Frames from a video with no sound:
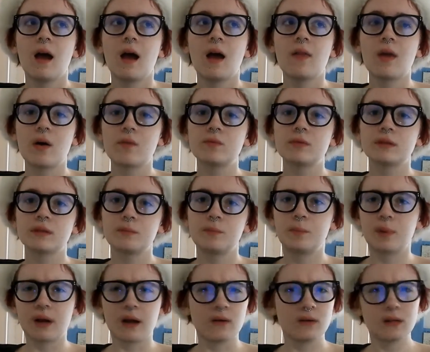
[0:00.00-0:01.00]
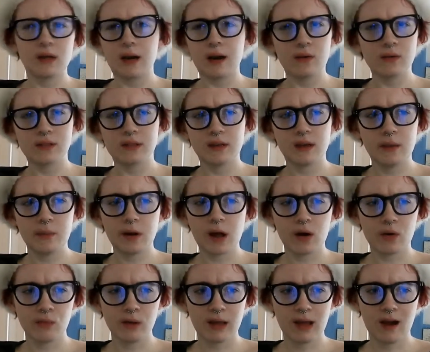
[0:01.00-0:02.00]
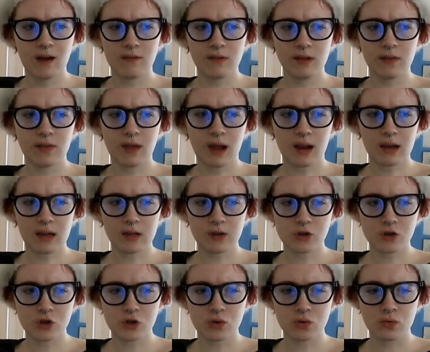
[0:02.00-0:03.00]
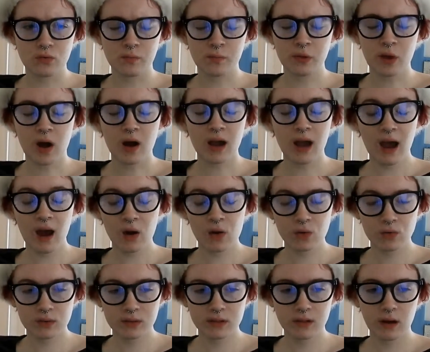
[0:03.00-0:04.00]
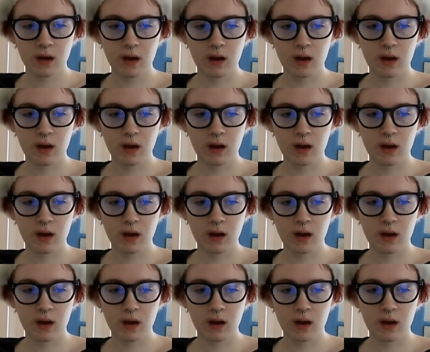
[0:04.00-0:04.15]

And I was thinking, but I don't really have anything I need to block out.